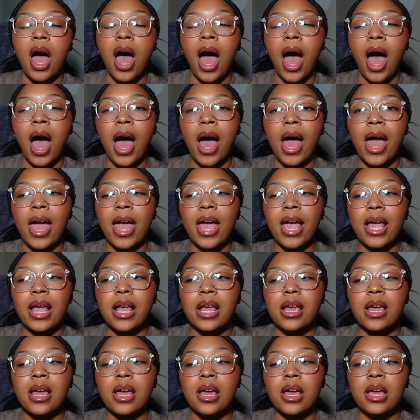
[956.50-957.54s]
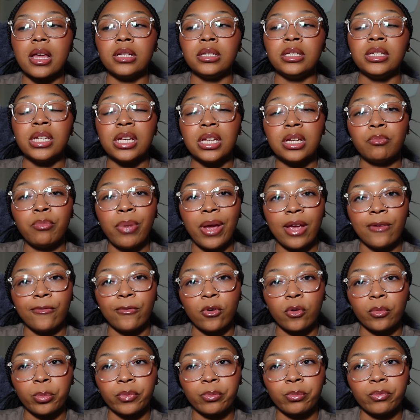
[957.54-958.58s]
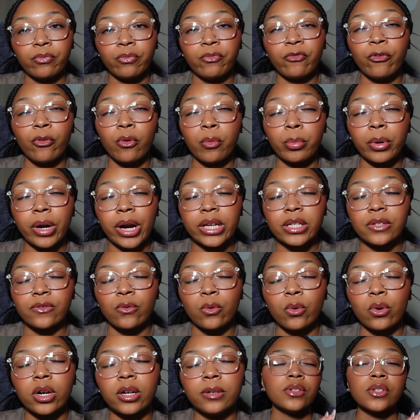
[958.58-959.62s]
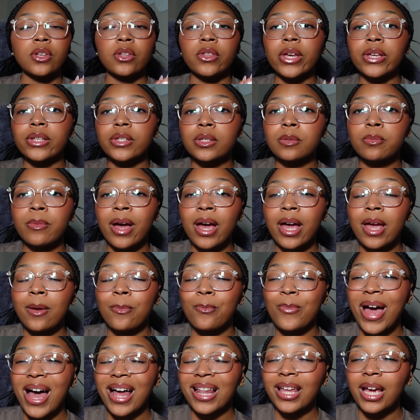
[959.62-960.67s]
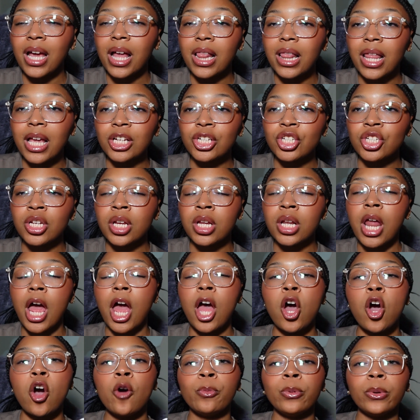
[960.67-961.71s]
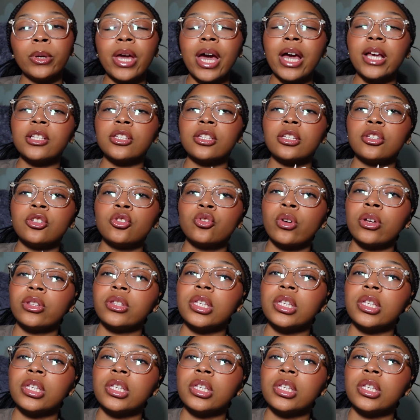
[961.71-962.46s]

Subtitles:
I did pay full price for. So that's my palette collection. I hope you guys enjoyed